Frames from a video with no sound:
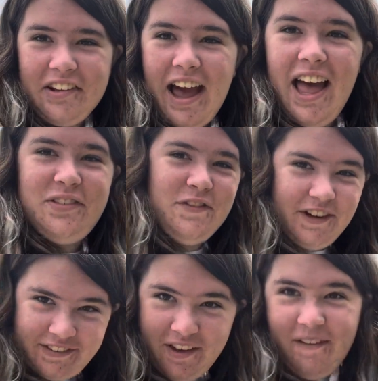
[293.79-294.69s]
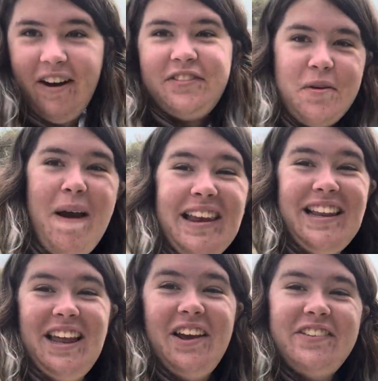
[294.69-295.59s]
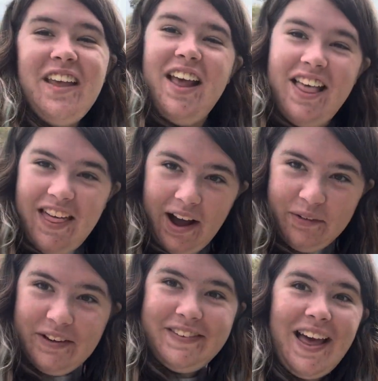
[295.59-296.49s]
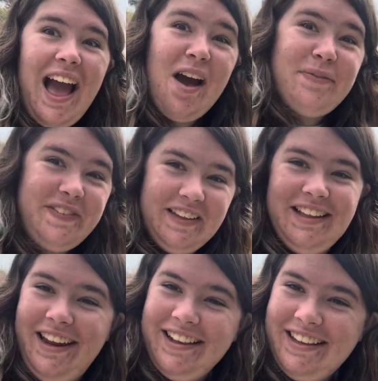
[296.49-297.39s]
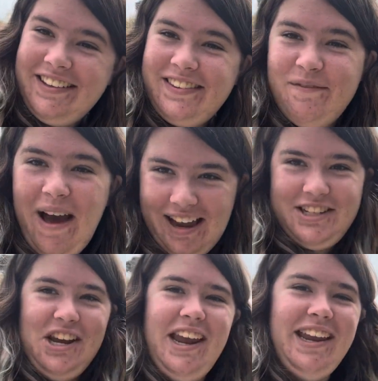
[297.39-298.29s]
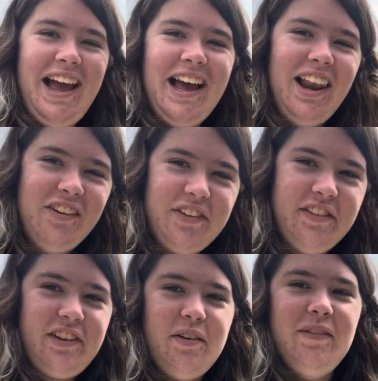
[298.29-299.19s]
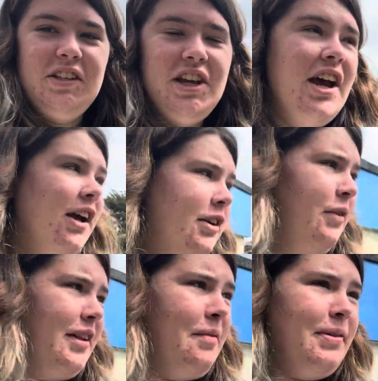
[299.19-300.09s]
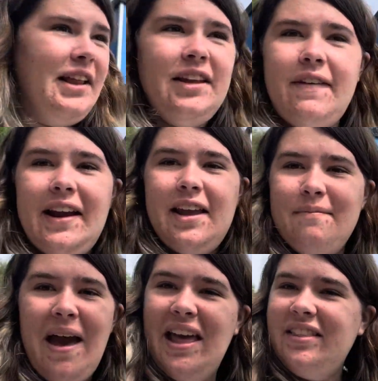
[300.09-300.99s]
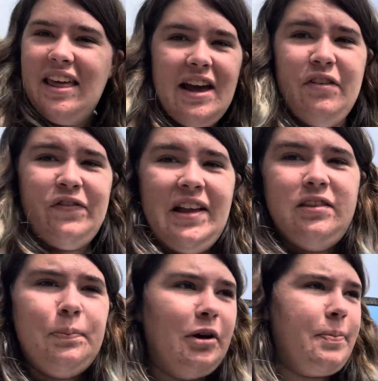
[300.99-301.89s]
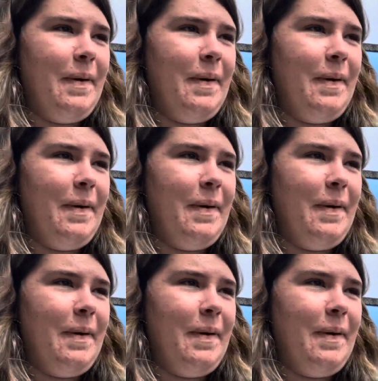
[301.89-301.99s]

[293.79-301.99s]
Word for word: guys, we've just come off the pedalos. That was absolutely smashing. I loved it so much. Would completely recommend. They have a Facebook